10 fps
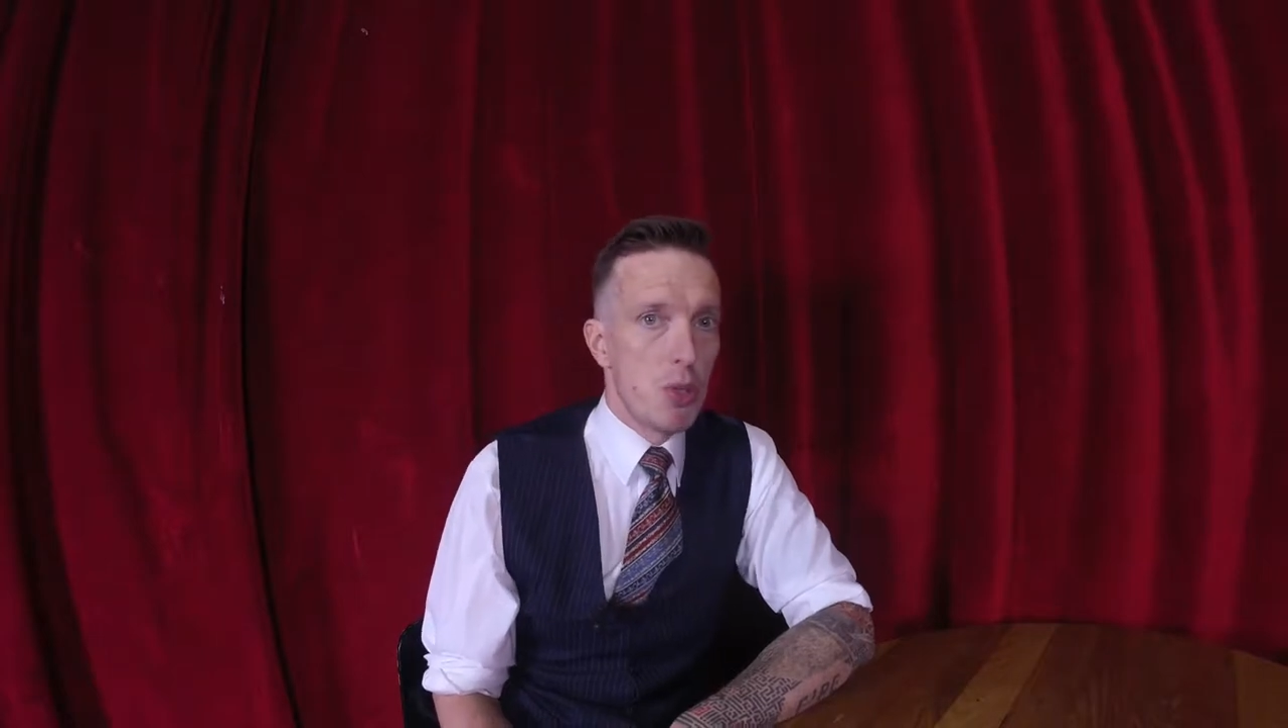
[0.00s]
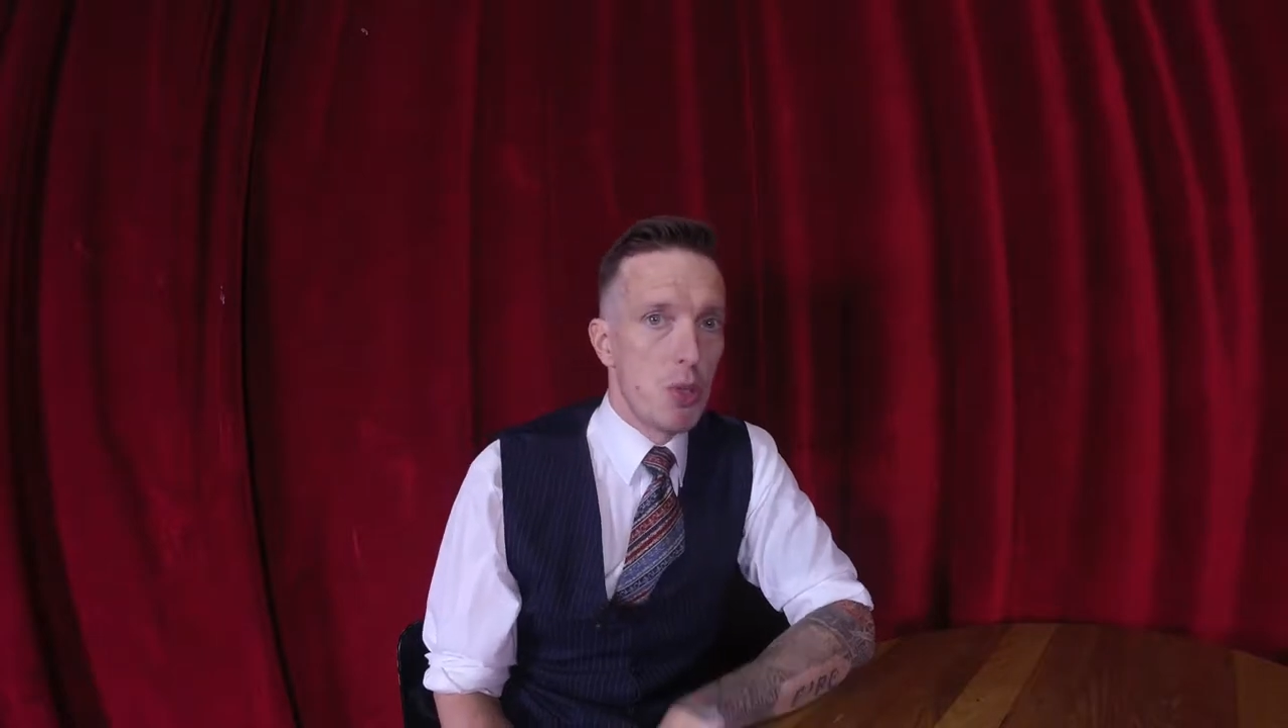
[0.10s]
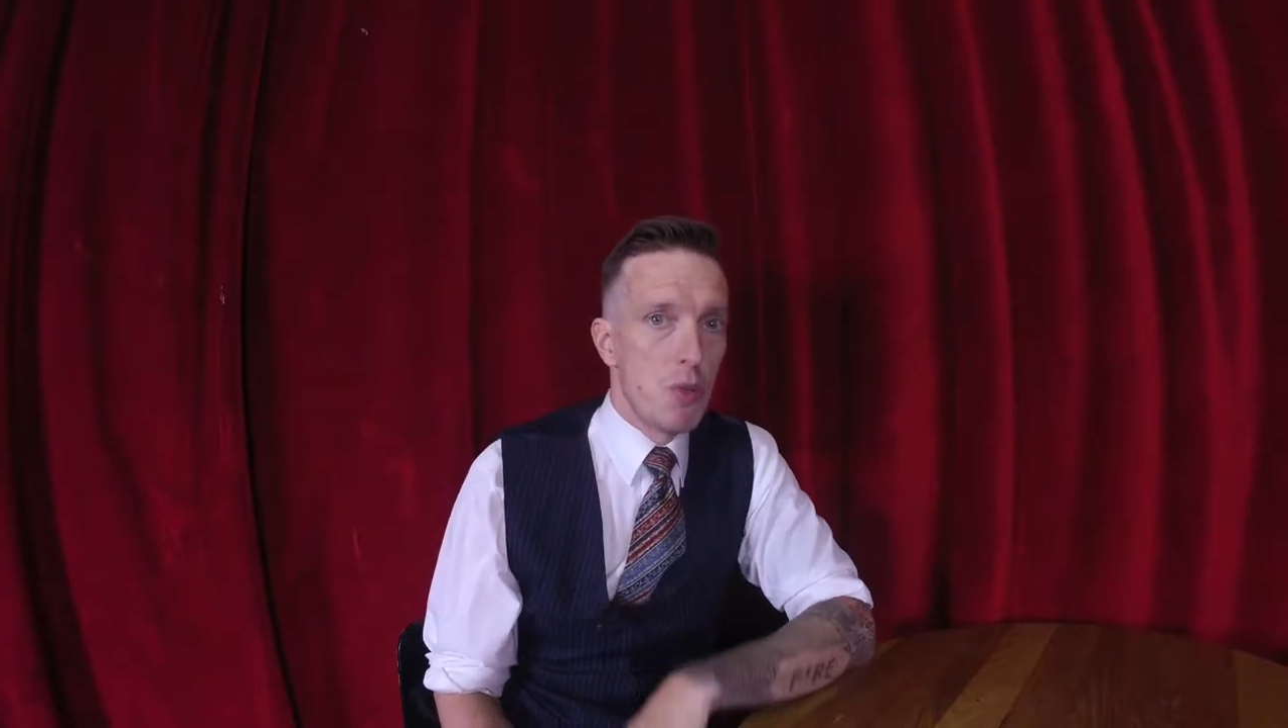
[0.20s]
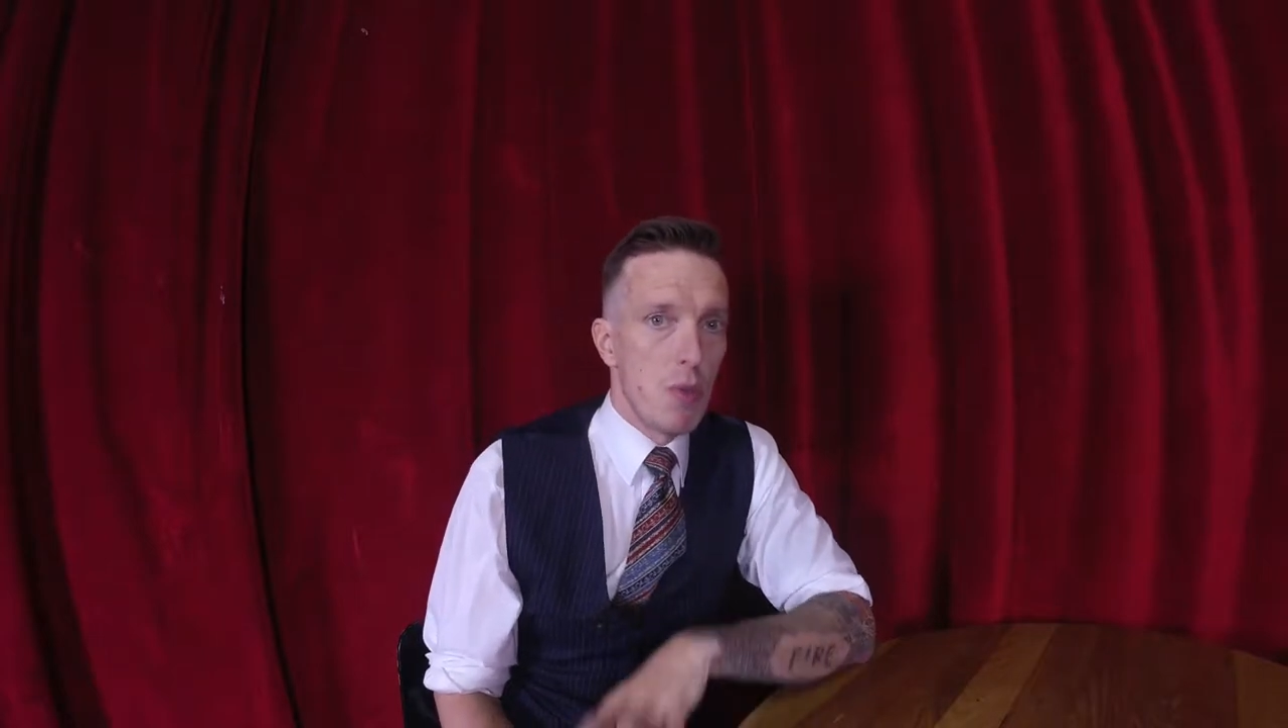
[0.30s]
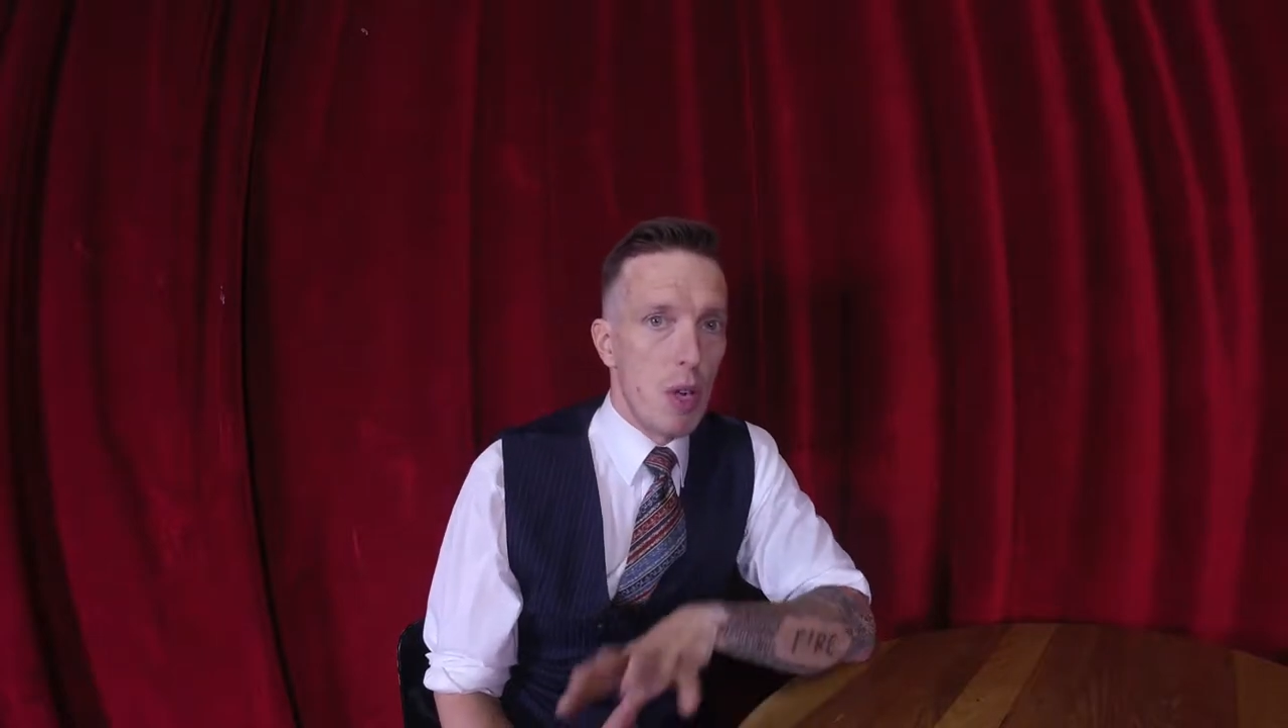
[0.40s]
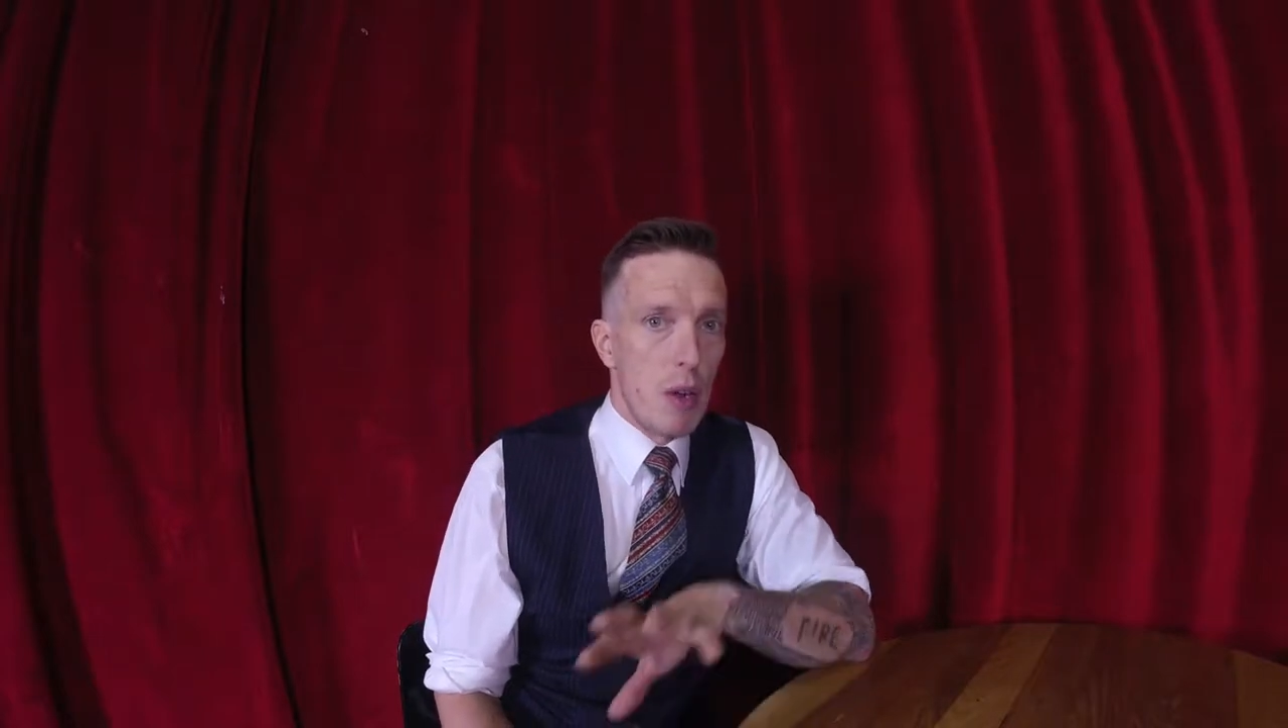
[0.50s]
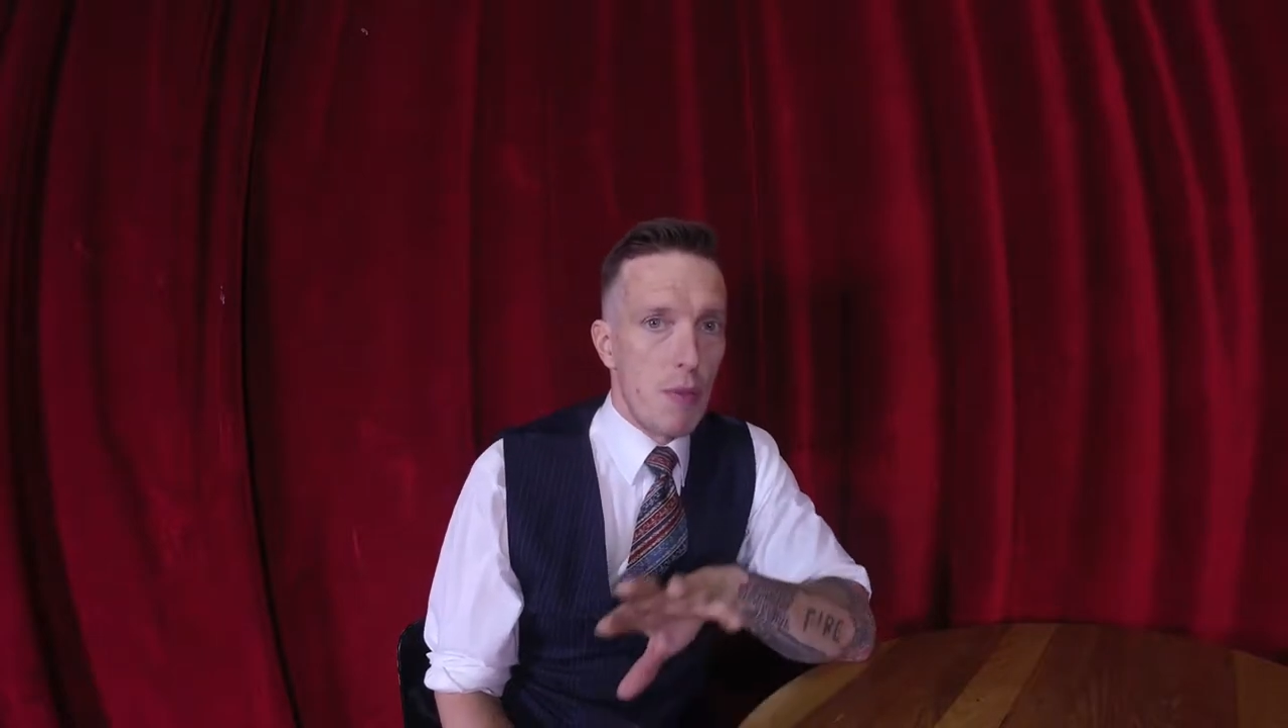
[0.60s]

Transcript: you to